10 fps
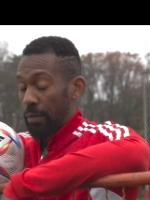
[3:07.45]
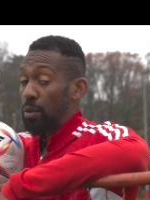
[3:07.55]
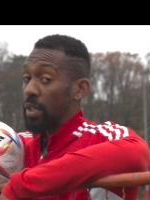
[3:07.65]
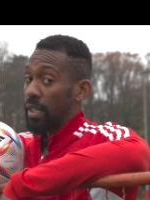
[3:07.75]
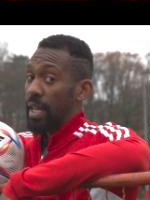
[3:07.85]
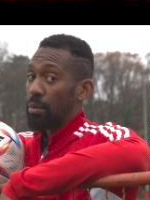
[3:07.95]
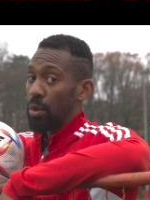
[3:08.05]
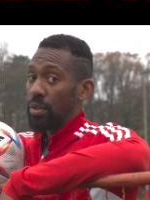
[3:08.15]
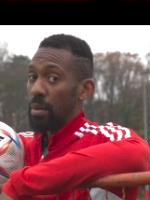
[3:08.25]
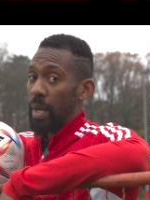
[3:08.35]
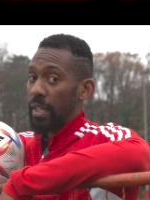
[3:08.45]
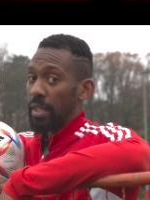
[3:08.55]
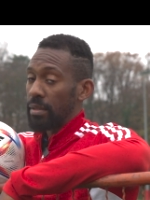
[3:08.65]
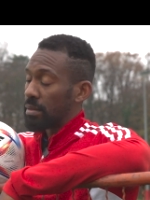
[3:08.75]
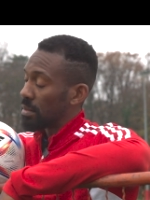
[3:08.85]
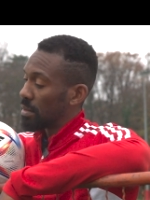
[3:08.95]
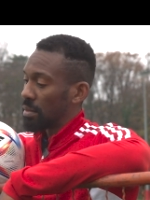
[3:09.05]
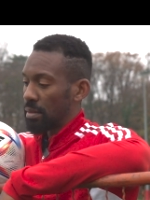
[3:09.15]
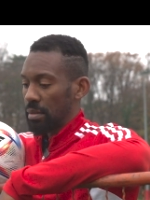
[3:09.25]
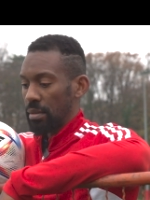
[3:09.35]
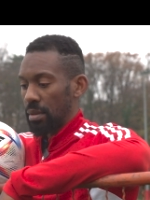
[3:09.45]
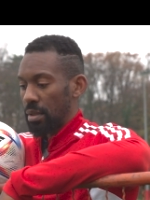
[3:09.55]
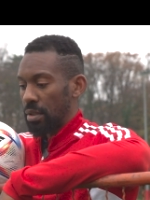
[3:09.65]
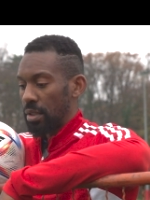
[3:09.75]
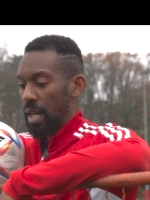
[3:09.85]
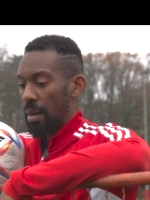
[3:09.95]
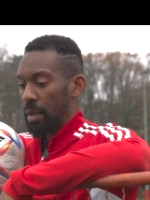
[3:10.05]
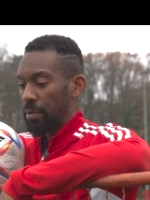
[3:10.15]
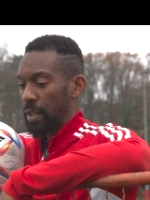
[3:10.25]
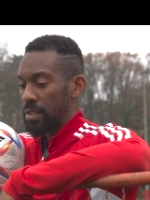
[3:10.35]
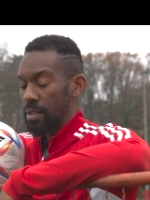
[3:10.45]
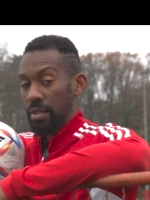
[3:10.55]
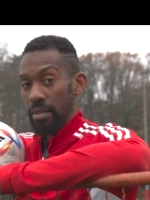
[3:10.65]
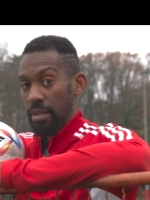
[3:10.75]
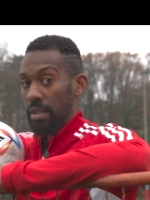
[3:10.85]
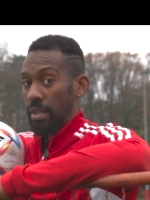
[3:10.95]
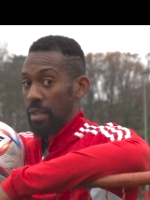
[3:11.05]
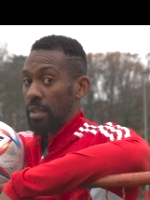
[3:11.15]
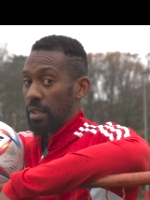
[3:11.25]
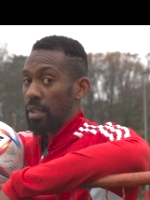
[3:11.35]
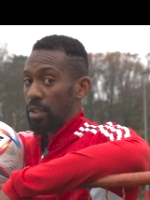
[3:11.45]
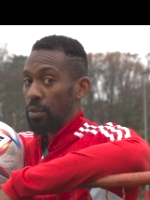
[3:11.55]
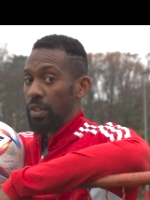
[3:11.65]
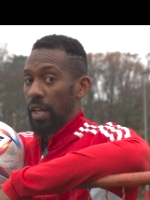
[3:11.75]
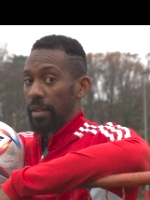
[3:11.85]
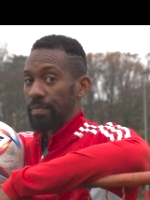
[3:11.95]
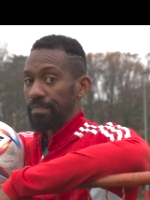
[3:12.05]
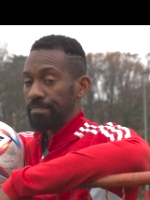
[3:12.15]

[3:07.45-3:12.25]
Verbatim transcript: If you can get that roll nutmeg in, good God, my friends, you've done it.